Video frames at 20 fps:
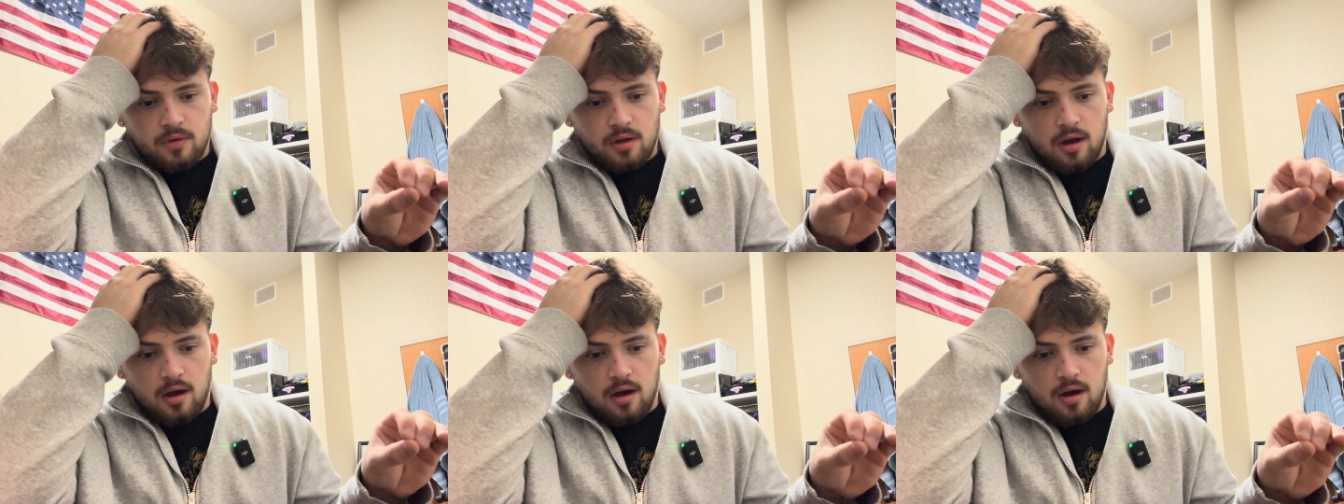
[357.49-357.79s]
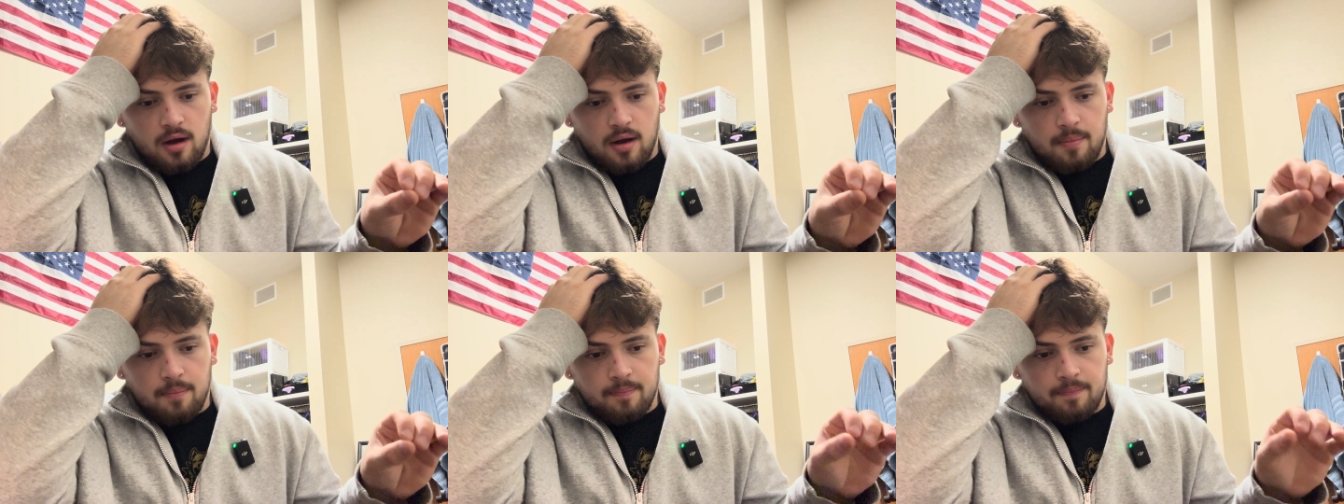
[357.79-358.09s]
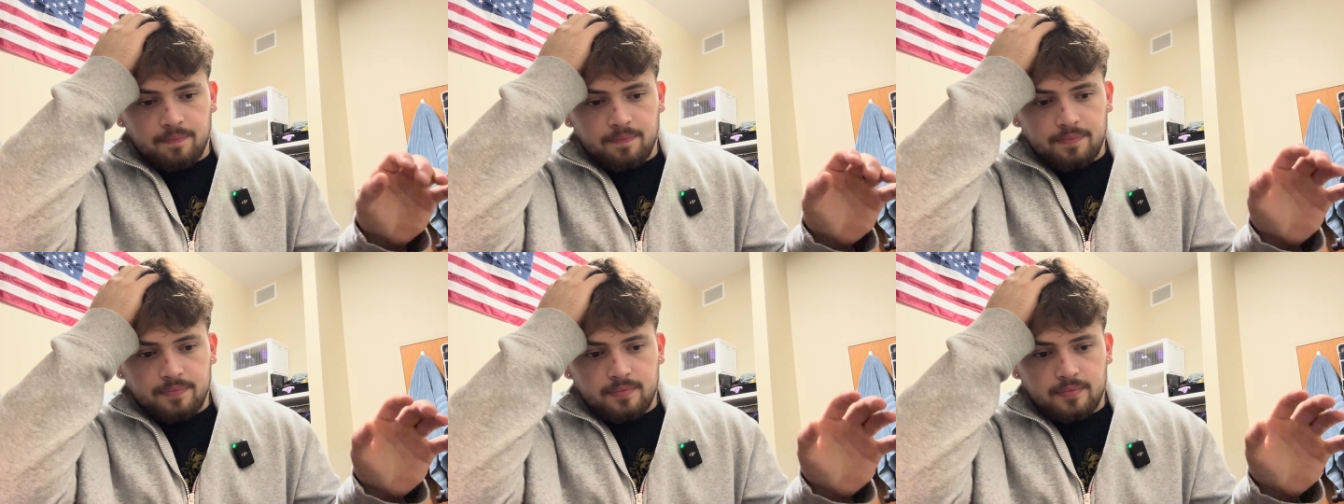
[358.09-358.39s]

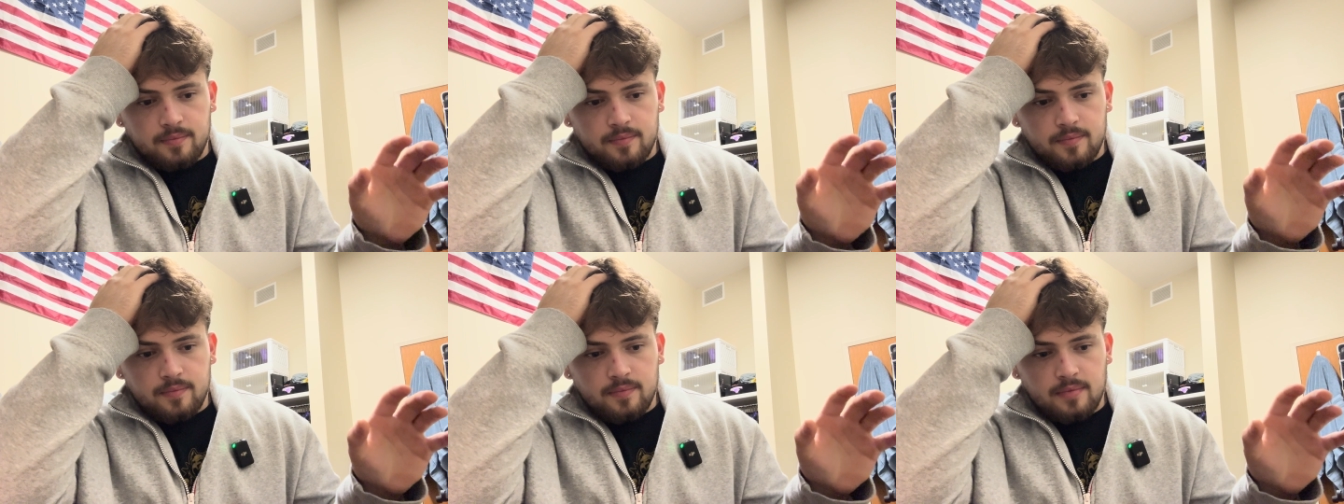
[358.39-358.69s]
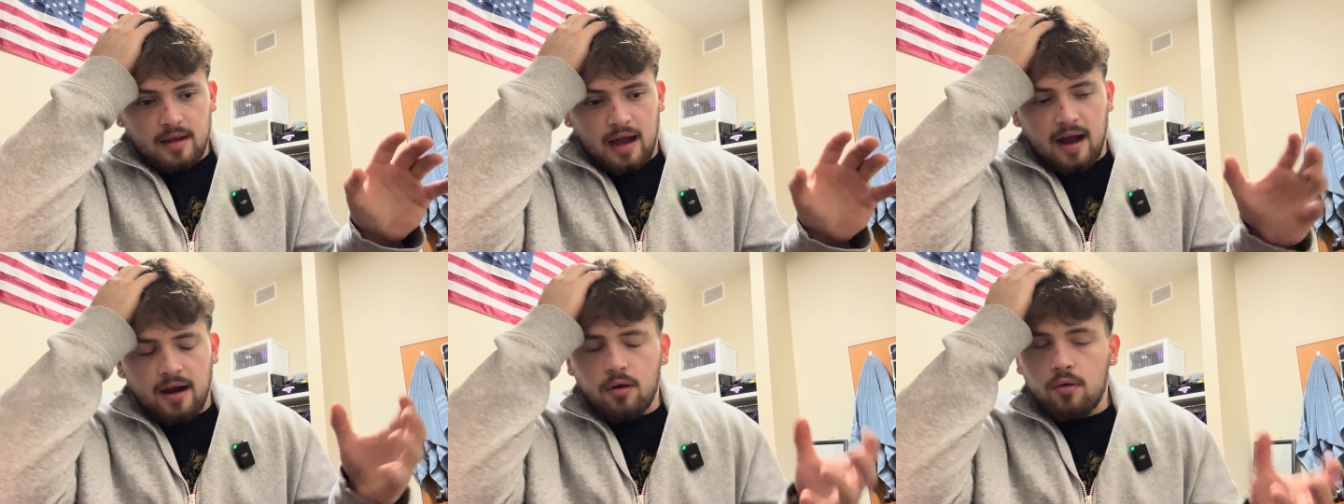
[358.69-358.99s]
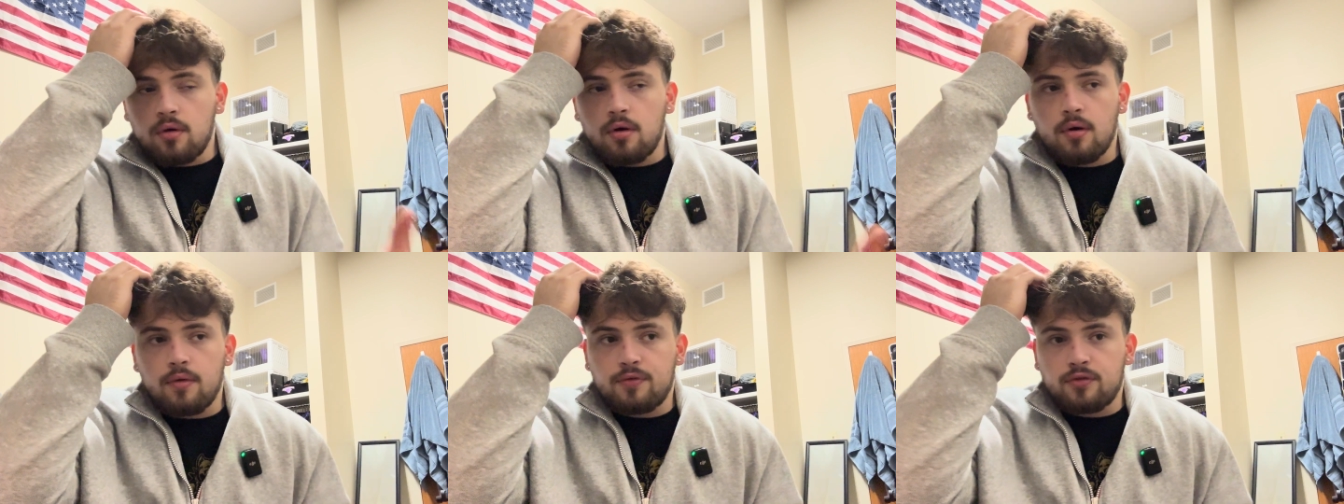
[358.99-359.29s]
Um, I
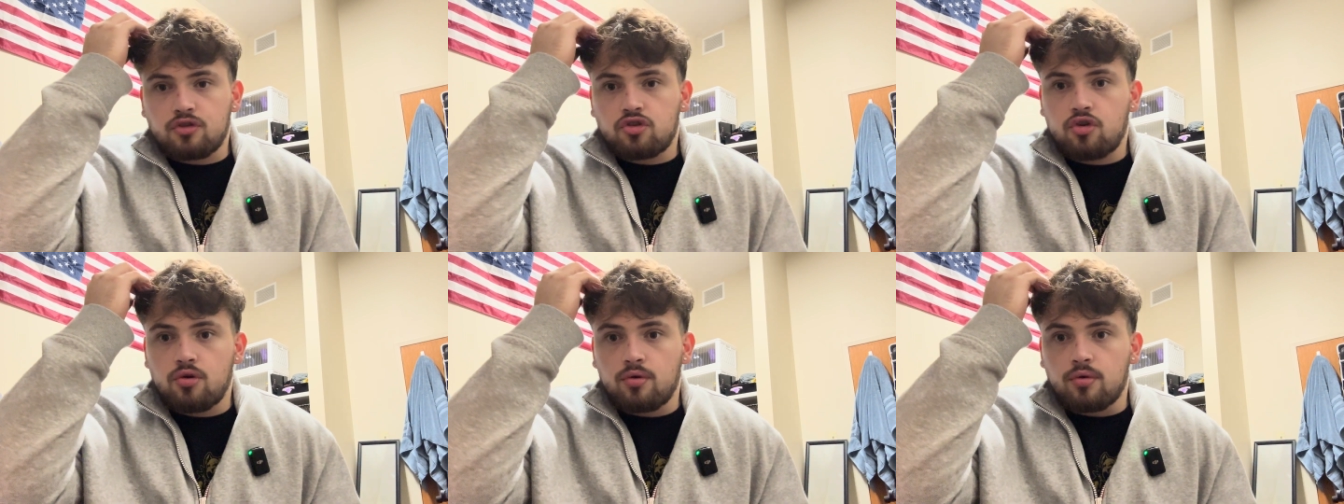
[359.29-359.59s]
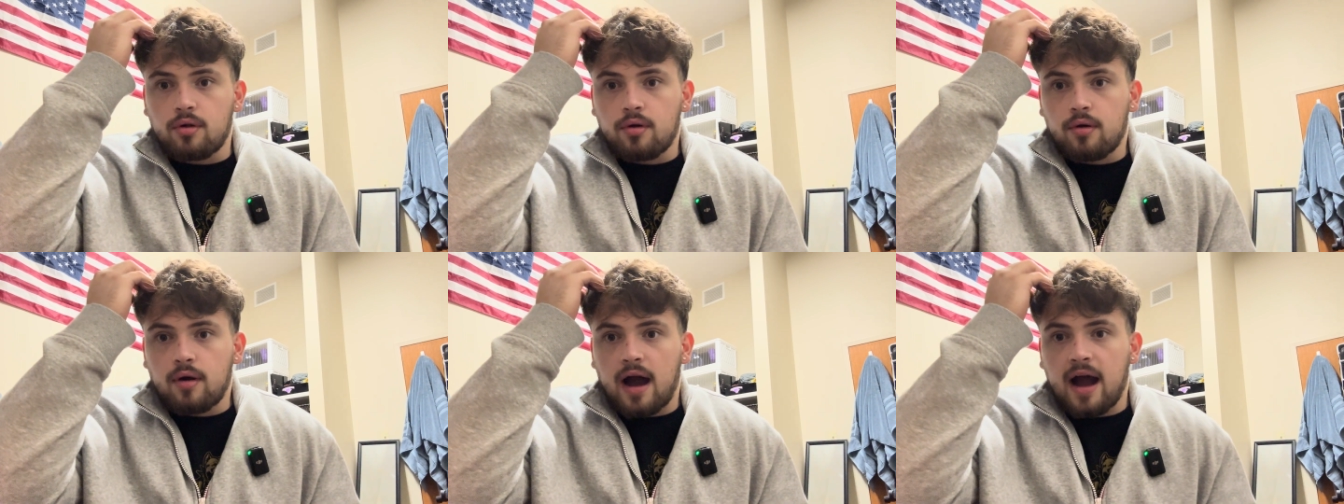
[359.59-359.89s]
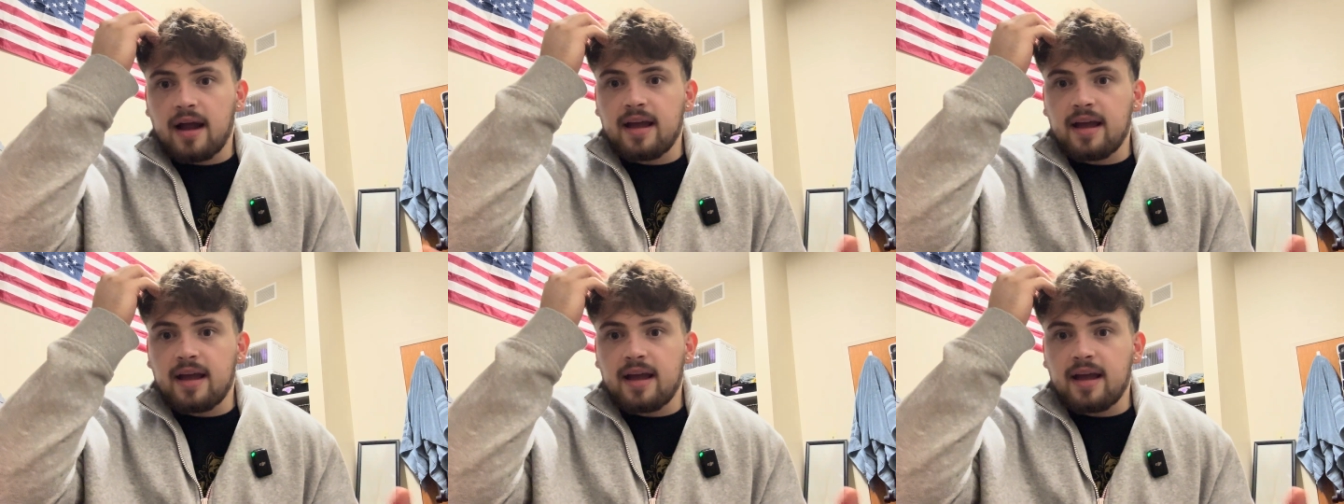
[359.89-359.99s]
don't know if it's true though.